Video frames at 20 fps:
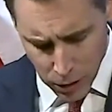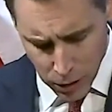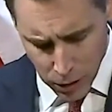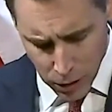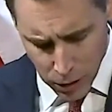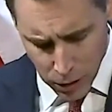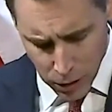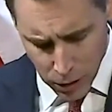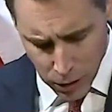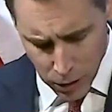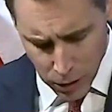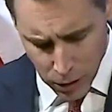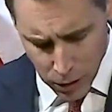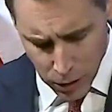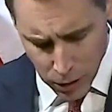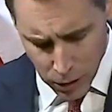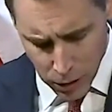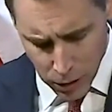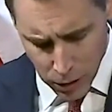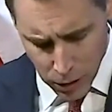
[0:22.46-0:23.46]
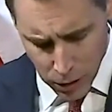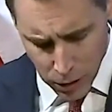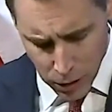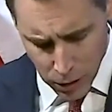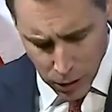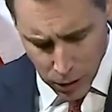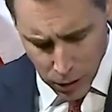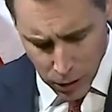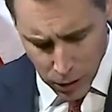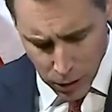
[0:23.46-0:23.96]

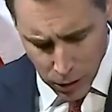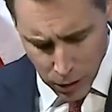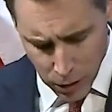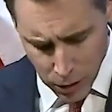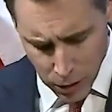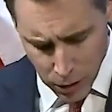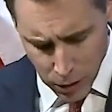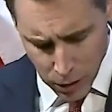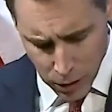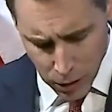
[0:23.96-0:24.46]
Nothing is said.